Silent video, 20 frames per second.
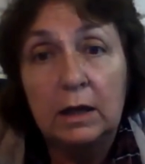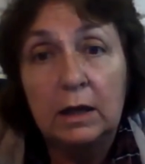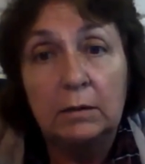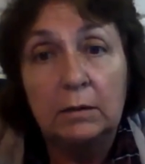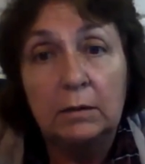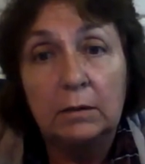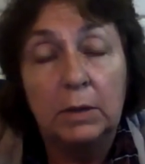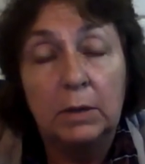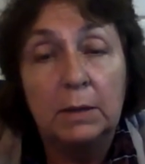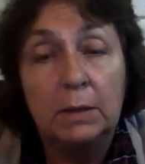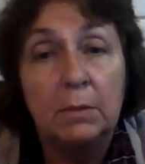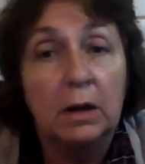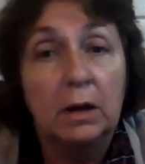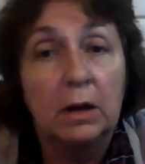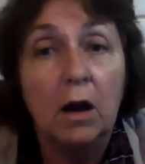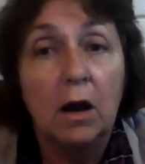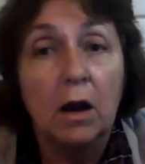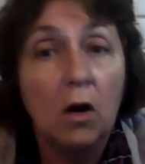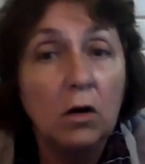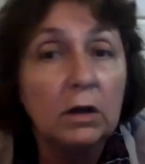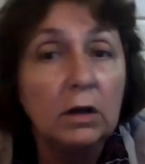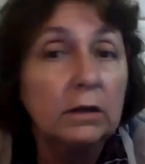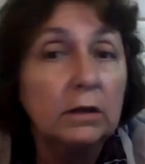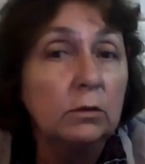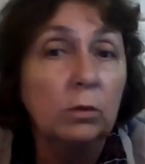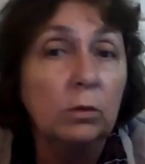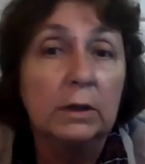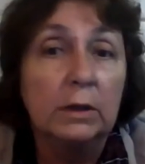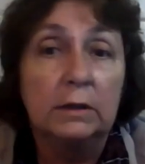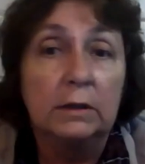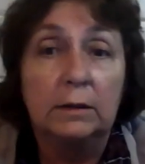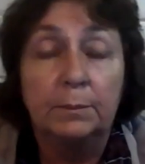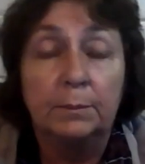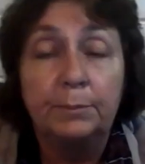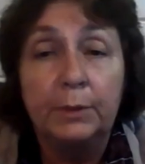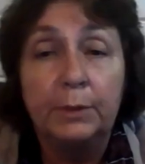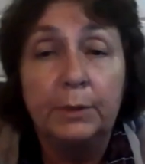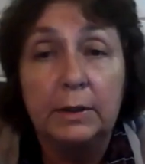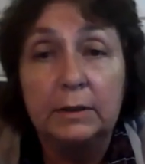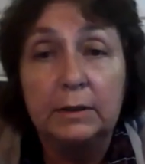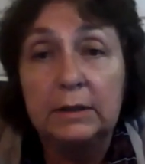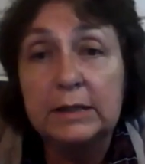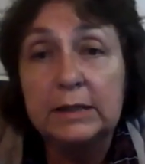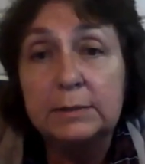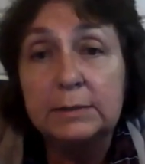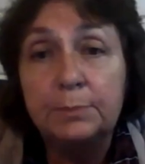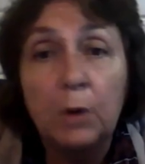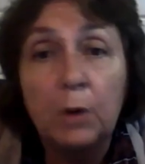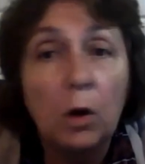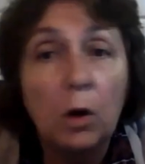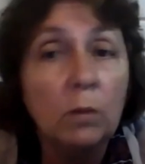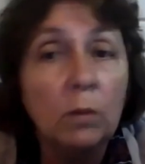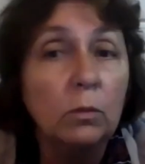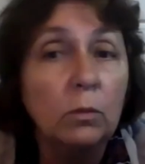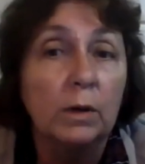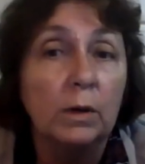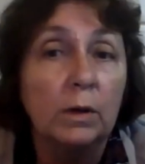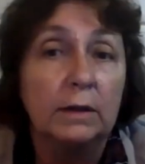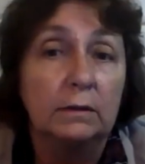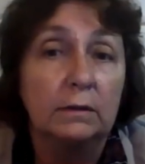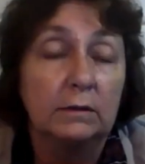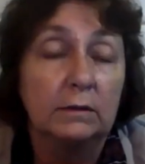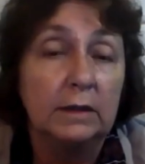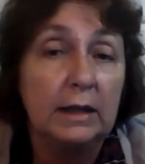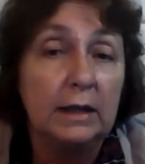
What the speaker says: among argan oil, and there's palm oil.